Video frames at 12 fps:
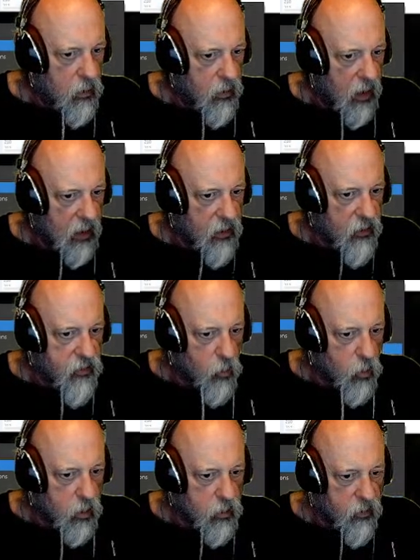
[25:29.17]
That is the
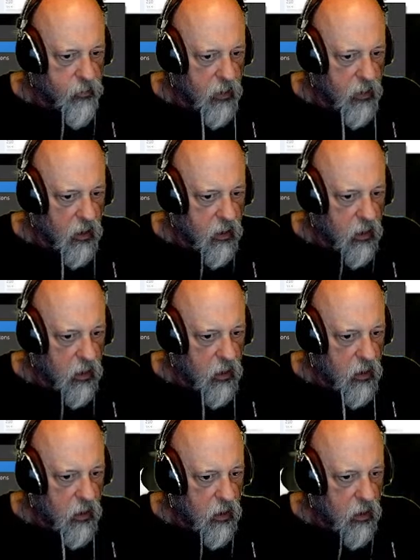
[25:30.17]
weirdest bug.
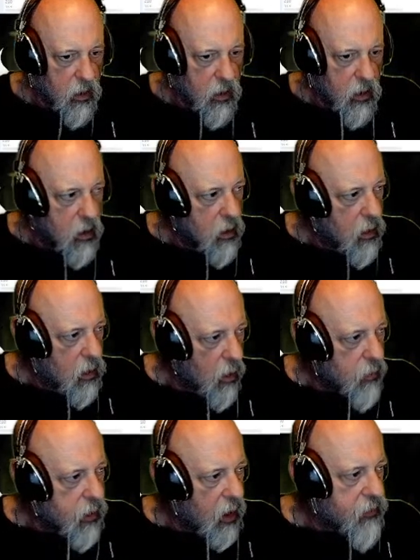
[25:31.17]

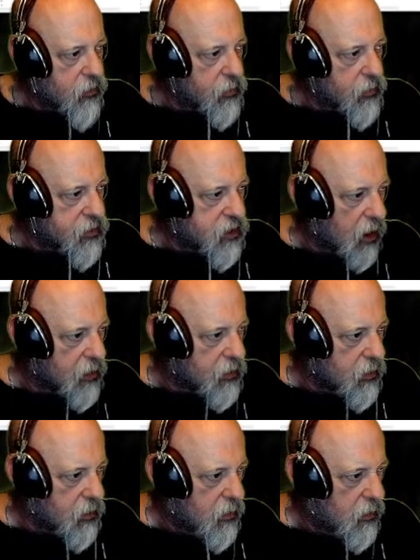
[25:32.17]
Okay, so the chat.
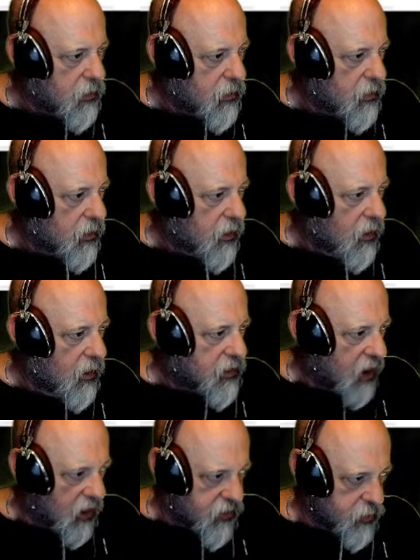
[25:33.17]

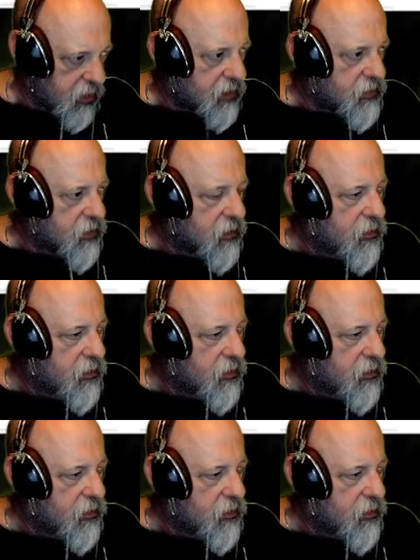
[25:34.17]
Yes, you did.